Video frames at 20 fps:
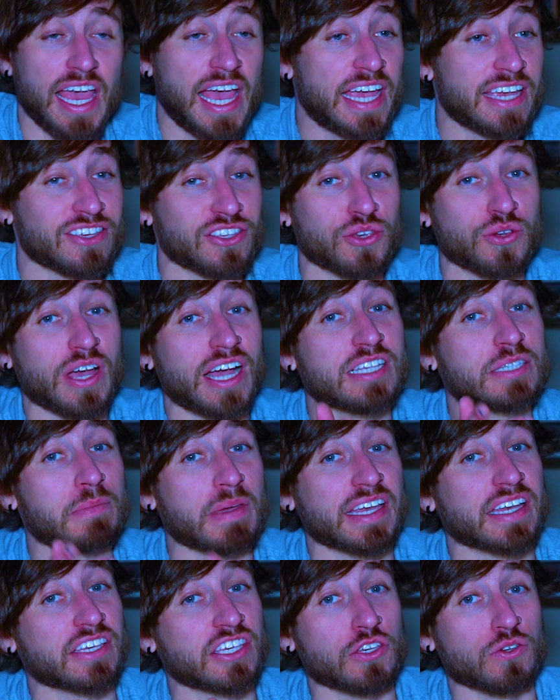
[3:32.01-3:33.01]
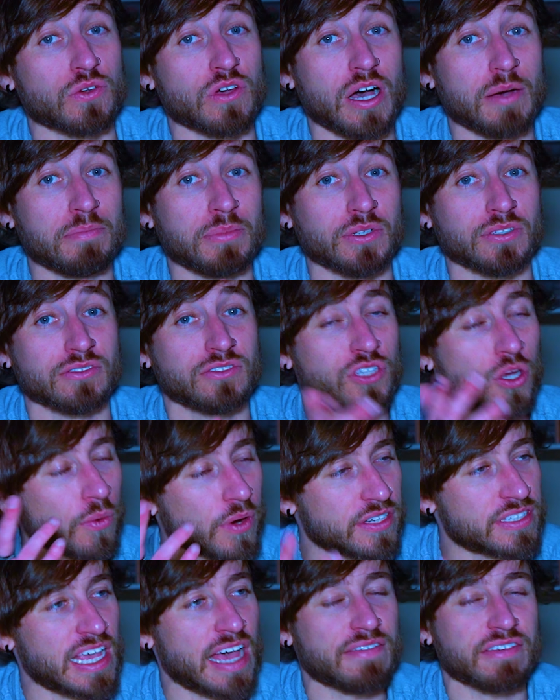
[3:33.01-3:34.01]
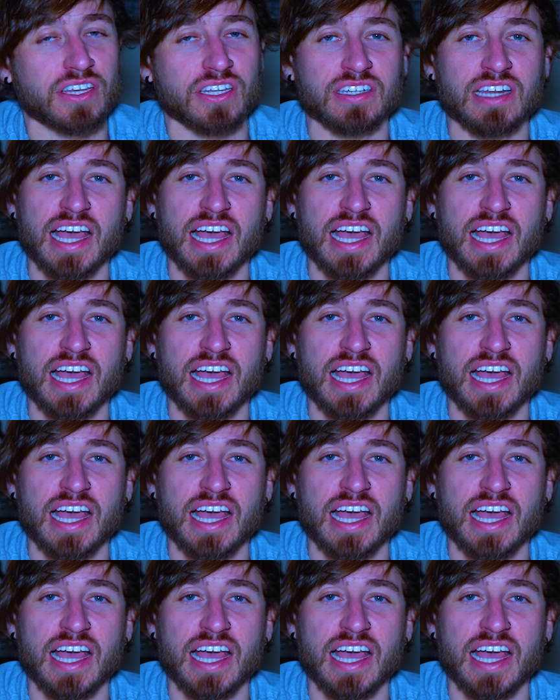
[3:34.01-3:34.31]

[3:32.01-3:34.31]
Hey, you guys make a cute couple. No worries, have a good